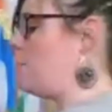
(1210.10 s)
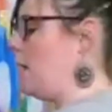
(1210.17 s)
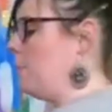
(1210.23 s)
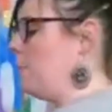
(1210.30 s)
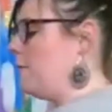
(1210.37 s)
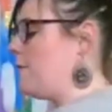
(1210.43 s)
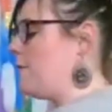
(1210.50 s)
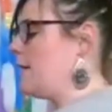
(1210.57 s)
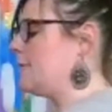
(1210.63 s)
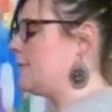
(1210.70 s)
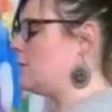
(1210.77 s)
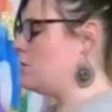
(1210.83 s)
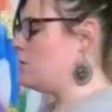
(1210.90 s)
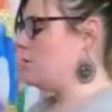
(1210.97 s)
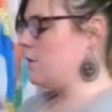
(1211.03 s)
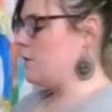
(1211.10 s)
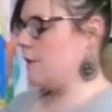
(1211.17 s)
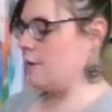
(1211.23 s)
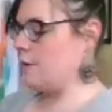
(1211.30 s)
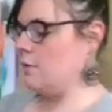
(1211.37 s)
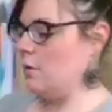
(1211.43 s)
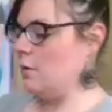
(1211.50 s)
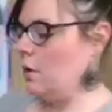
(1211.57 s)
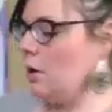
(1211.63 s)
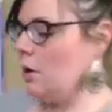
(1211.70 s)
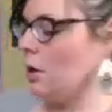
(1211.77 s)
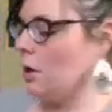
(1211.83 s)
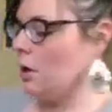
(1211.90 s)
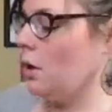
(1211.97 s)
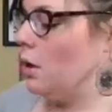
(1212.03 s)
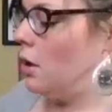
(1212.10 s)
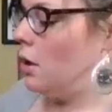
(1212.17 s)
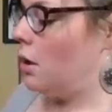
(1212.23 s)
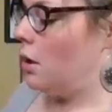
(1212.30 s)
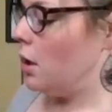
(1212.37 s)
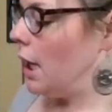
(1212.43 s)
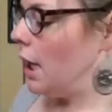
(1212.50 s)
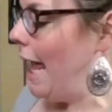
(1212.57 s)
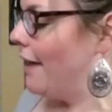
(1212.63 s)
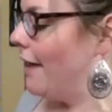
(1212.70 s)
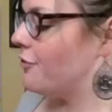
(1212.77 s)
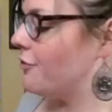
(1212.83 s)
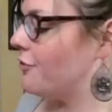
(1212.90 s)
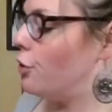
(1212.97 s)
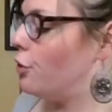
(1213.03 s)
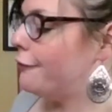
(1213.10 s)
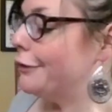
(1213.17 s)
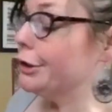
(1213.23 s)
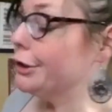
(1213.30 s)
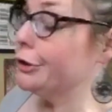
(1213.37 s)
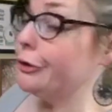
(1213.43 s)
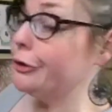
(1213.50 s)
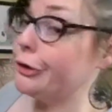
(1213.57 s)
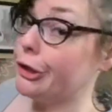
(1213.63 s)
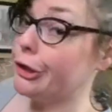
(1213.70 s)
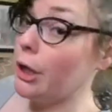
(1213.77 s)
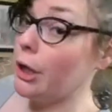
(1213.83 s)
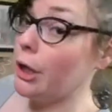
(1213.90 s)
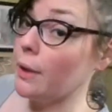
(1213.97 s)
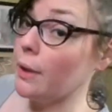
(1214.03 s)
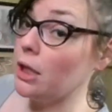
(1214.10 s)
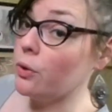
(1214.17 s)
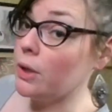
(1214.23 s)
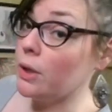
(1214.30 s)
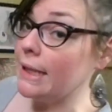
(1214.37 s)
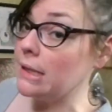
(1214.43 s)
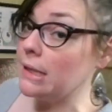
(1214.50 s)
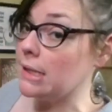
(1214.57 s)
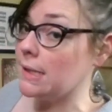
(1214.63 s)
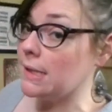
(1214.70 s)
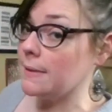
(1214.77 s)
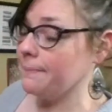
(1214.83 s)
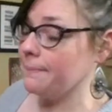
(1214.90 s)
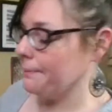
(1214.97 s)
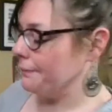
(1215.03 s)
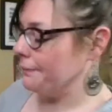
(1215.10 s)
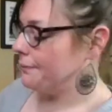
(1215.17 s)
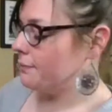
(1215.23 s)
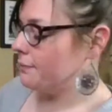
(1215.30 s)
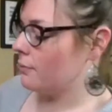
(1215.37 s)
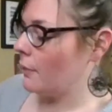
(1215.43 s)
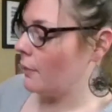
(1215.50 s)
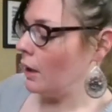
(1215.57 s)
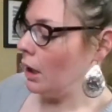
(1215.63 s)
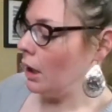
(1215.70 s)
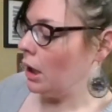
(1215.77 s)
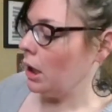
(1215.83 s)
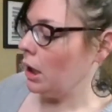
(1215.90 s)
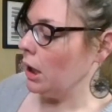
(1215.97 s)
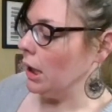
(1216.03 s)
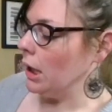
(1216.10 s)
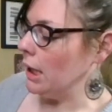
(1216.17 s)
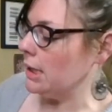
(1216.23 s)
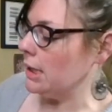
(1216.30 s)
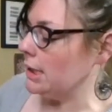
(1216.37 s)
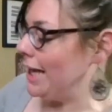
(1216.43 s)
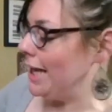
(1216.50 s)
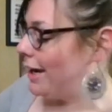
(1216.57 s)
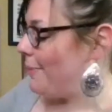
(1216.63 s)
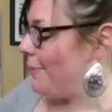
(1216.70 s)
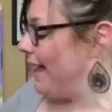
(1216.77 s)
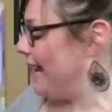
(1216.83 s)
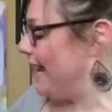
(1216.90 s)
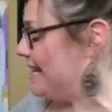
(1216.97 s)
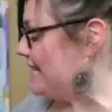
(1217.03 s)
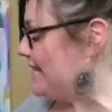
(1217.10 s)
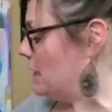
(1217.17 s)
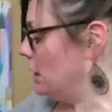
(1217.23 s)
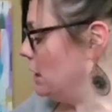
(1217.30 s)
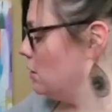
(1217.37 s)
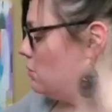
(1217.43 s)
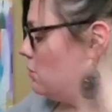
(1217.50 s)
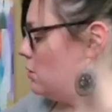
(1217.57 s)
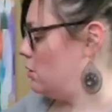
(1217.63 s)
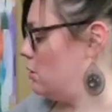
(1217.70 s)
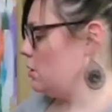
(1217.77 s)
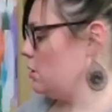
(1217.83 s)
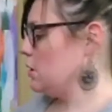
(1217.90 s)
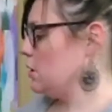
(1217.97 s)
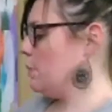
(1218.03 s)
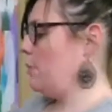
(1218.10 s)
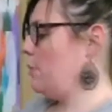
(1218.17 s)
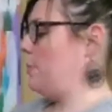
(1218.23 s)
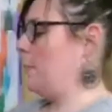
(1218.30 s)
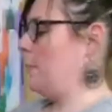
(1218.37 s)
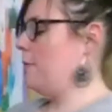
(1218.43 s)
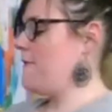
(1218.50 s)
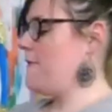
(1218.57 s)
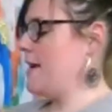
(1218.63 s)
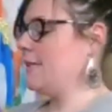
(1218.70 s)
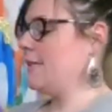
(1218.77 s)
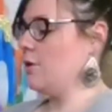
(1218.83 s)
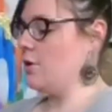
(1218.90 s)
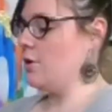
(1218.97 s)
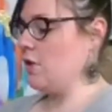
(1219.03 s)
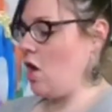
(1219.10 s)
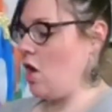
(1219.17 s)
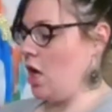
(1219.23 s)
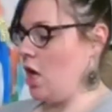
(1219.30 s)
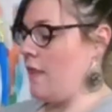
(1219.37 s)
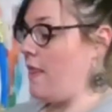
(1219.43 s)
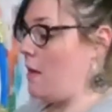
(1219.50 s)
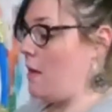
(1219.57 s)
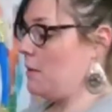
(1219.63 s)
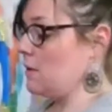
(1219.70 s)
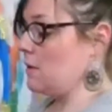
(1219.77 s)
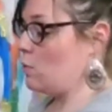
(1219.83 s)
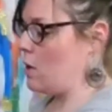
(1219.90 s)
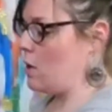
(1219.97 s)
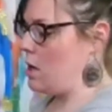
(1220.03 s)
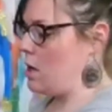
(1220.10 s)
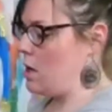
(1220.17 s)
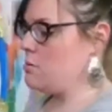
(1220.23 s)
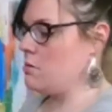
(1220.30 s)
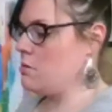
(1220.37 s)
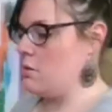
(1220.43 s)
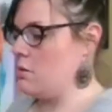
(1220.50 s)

paper fasteners, after you've glued your arytenoids, it's not a bad idea to put paper fasteners on them as well.